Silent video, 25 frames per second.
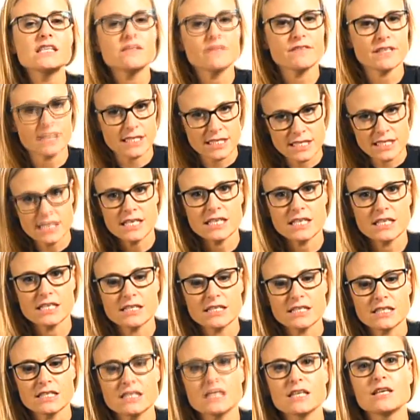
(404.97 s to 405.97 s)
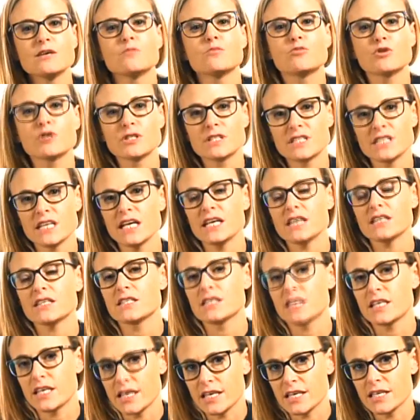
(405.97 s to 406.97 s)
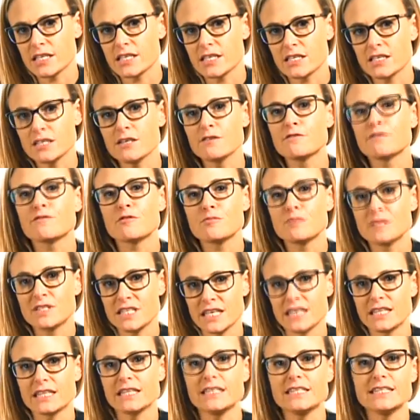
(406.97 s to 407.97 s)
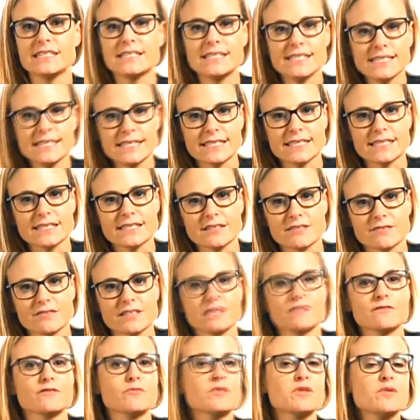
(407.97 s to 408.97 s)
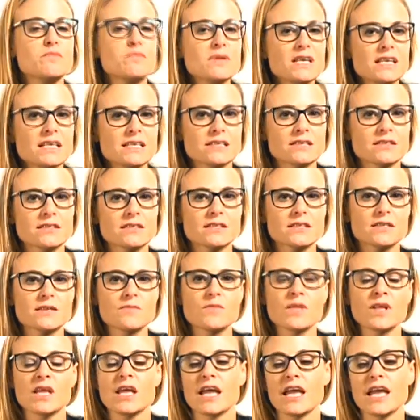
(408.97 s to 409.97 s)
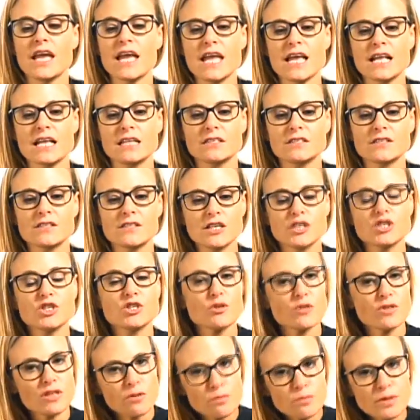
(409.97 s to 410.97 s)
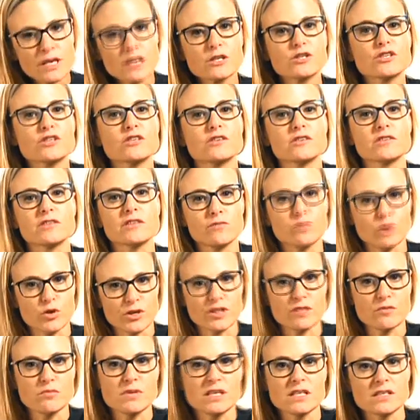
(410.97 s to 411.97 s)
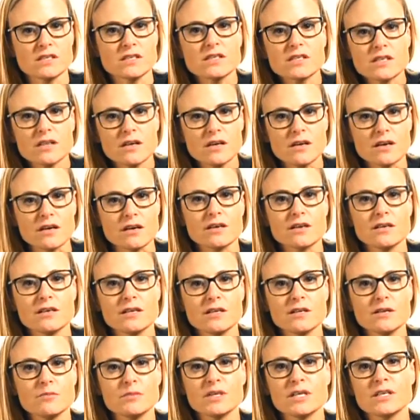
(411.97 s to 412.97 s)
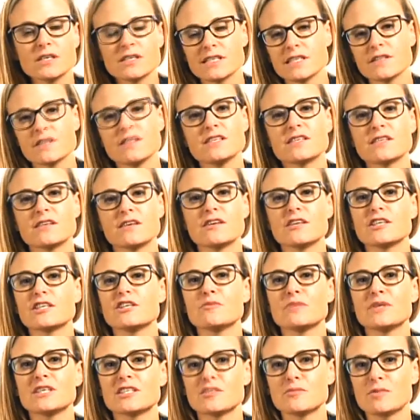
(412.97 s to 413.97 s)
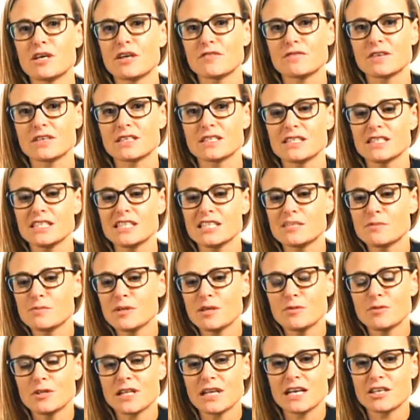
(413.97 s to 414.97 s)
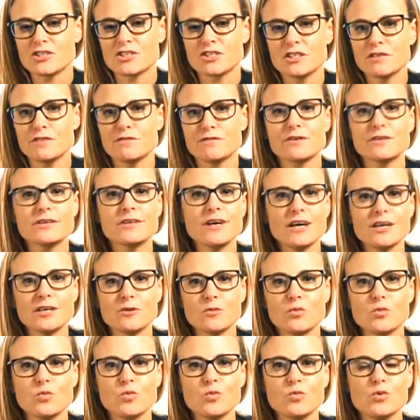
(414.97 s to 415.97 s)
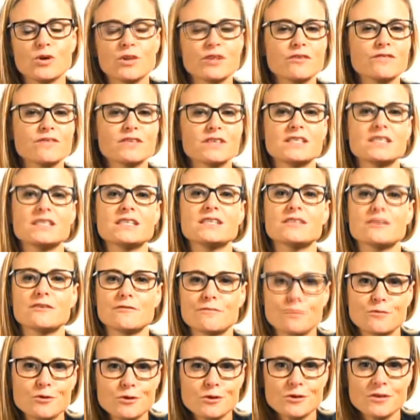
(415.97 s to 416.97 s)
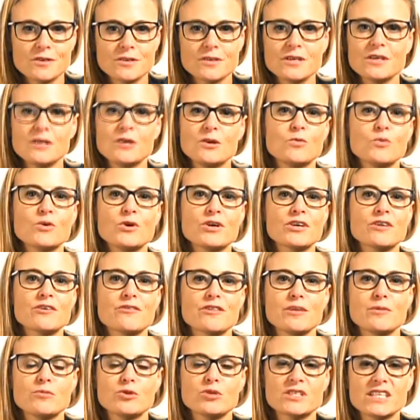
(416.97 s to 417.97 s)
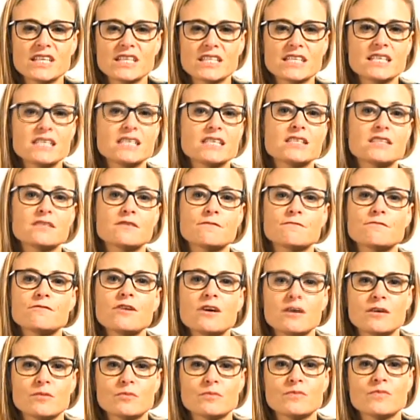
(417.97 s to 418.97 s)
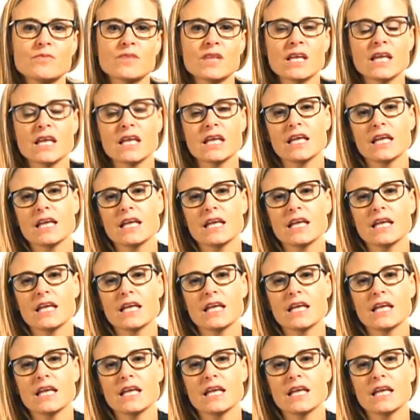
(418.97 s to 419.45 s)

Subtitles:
these vaccines protect kids from deadly diseases, right, from the measles. And they showed them pictures of what the measles are. Because in this argument about vaccines, people actually forgot what the vaccines are for. What are they protecting us from?